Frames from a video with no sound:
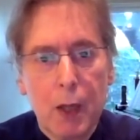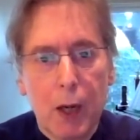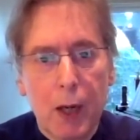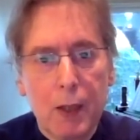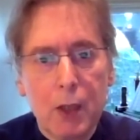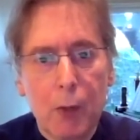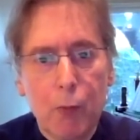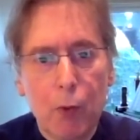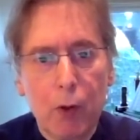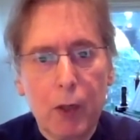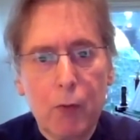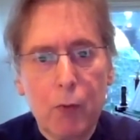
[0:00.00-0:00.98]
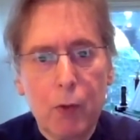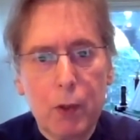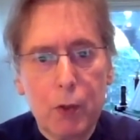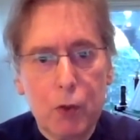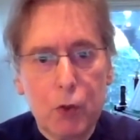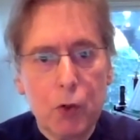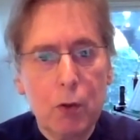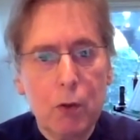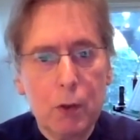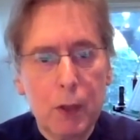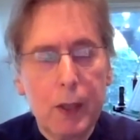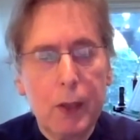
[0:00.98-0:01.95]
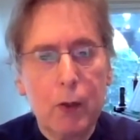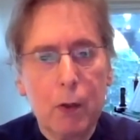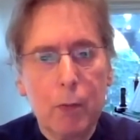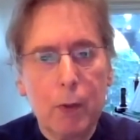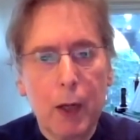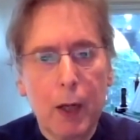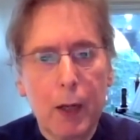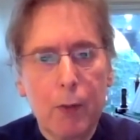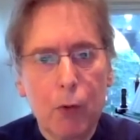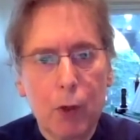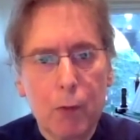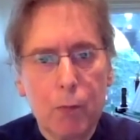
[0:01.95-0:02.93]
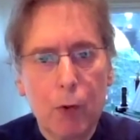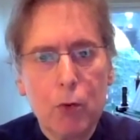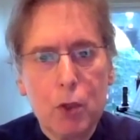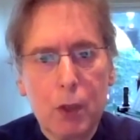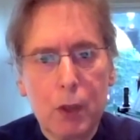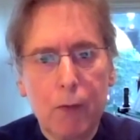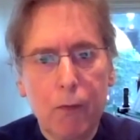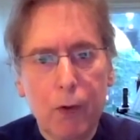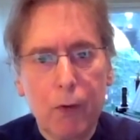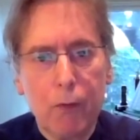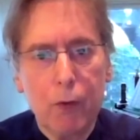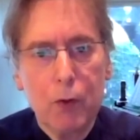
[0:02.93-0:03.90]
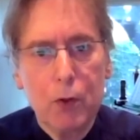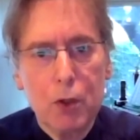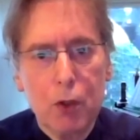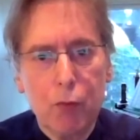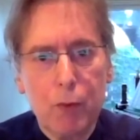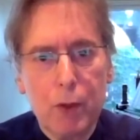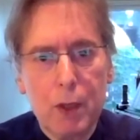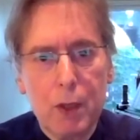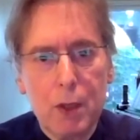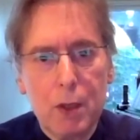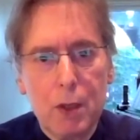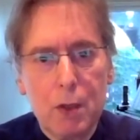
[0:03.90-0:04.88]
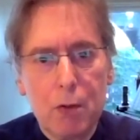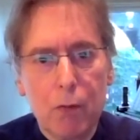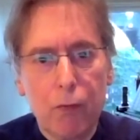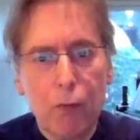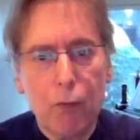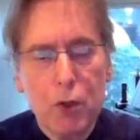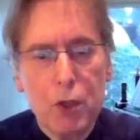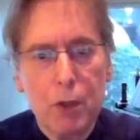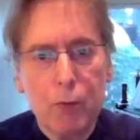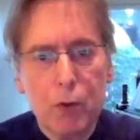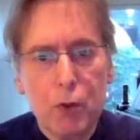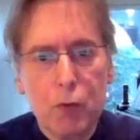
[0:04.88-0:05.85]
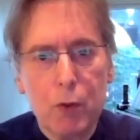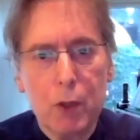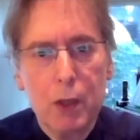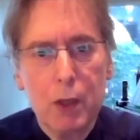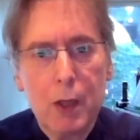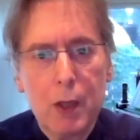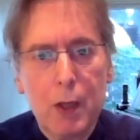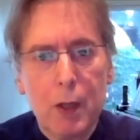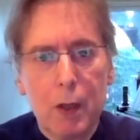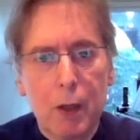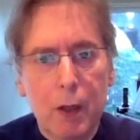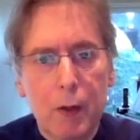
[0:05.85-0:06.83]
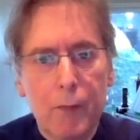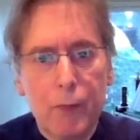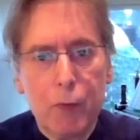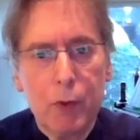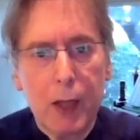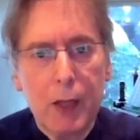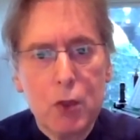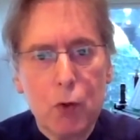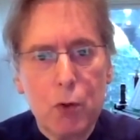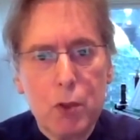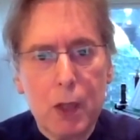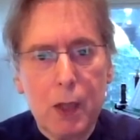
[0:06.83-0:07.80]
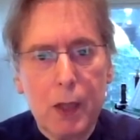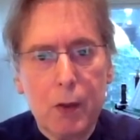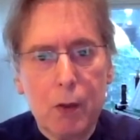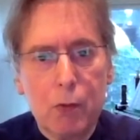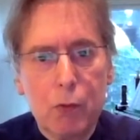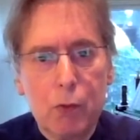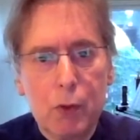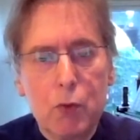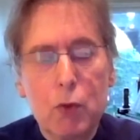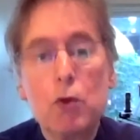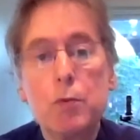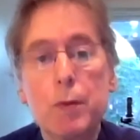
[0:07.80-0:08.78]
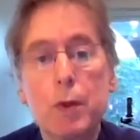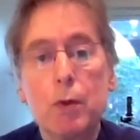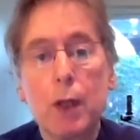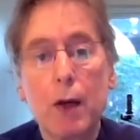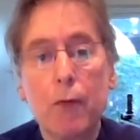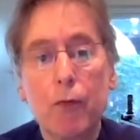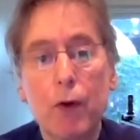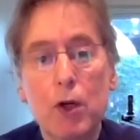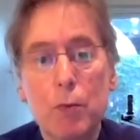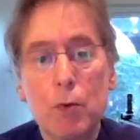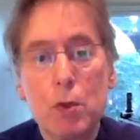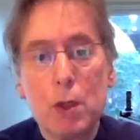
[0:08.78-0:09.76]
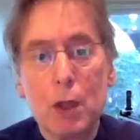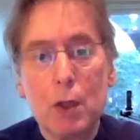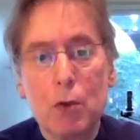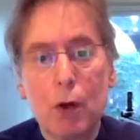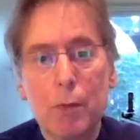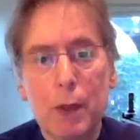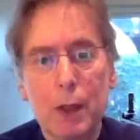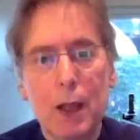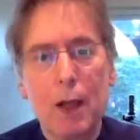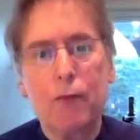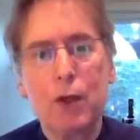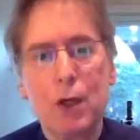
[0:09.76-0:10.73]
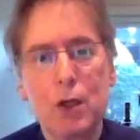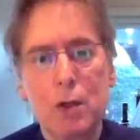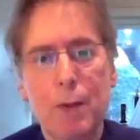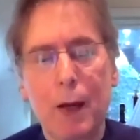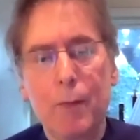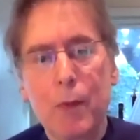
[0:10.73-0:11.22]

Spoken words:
I ended up working with Jean later, but I worked mostly for the first 3 or 4 summers with Alice Gauthier-Léon, who introduced me to a lot of French music and taught me a lot of things about